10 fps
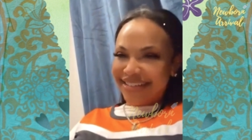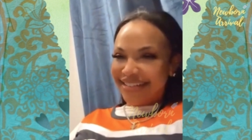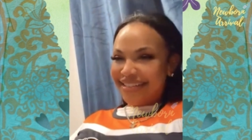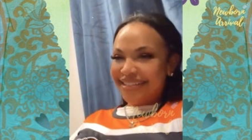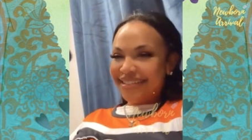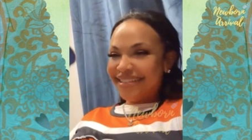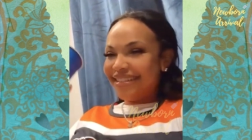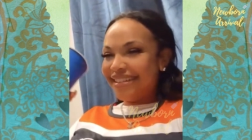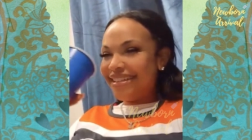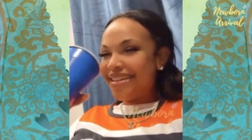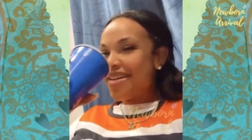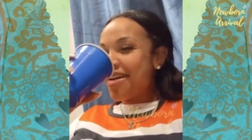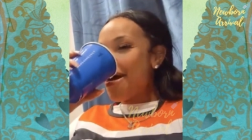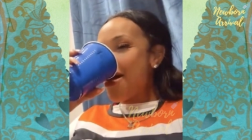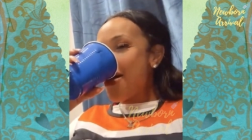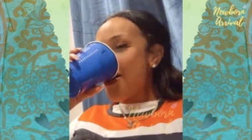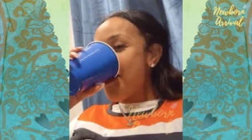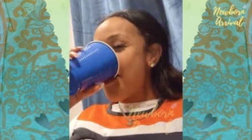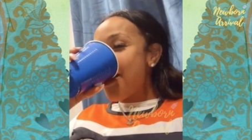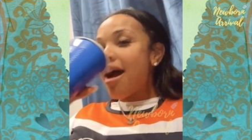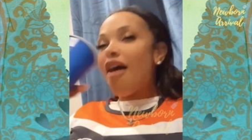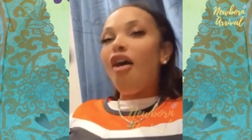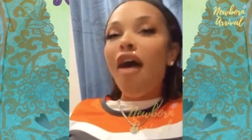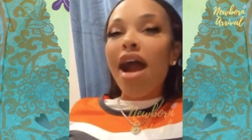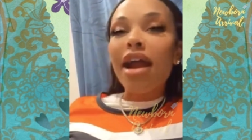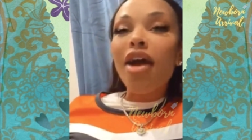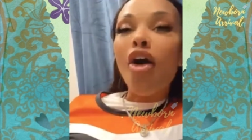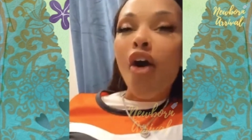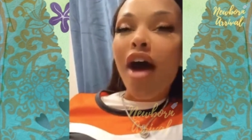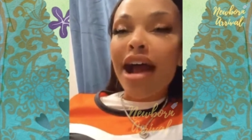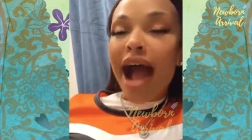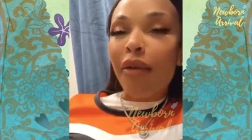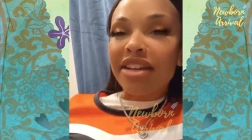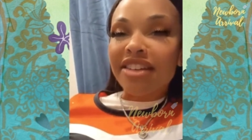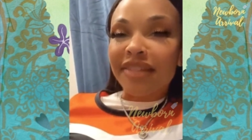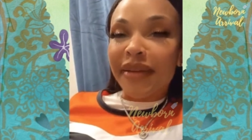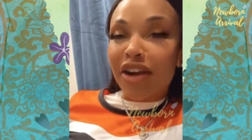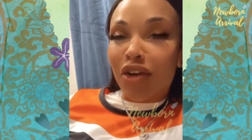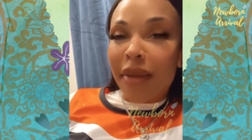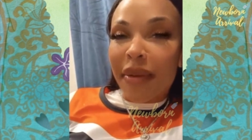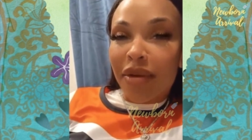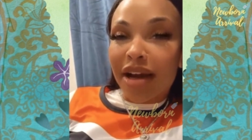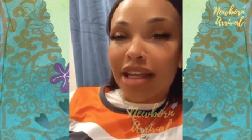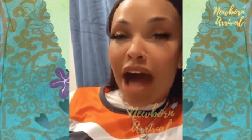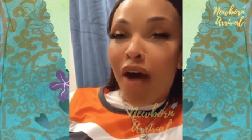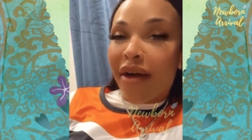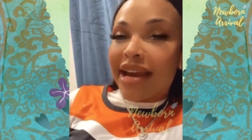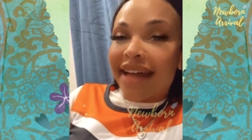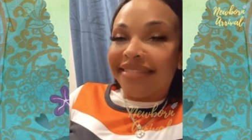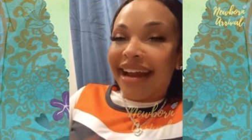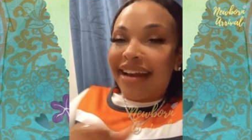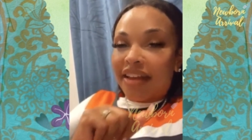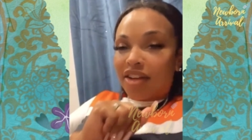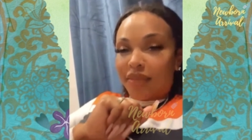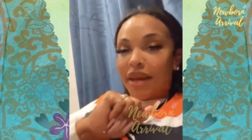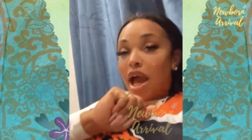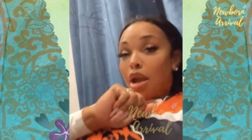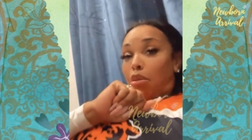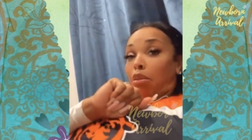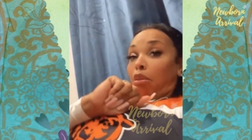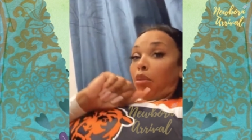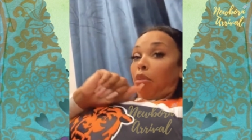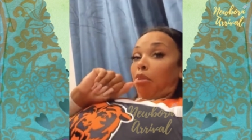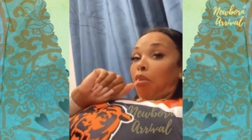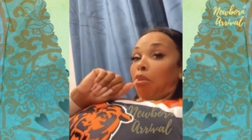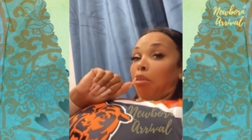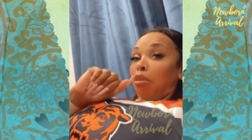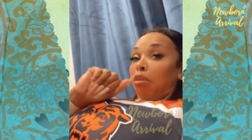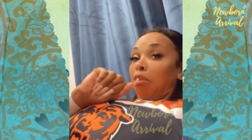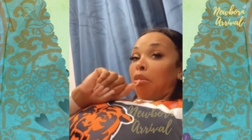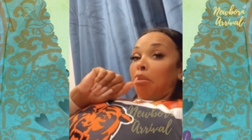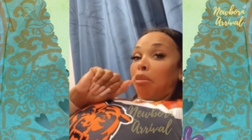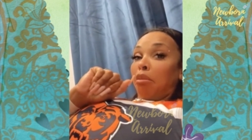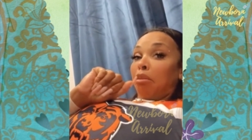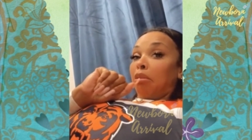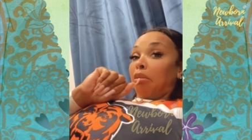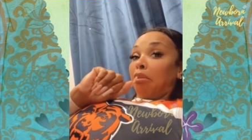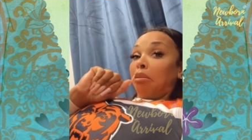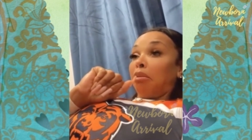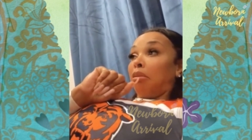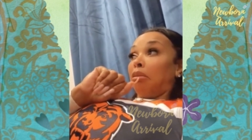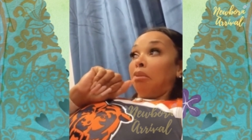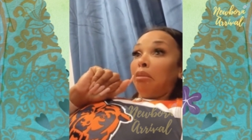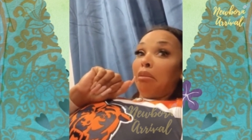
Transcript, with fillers: I know, I already know." So or, his dad, or so I would just been creeping real low and not saying anything, just be like mm, from from a distance. So his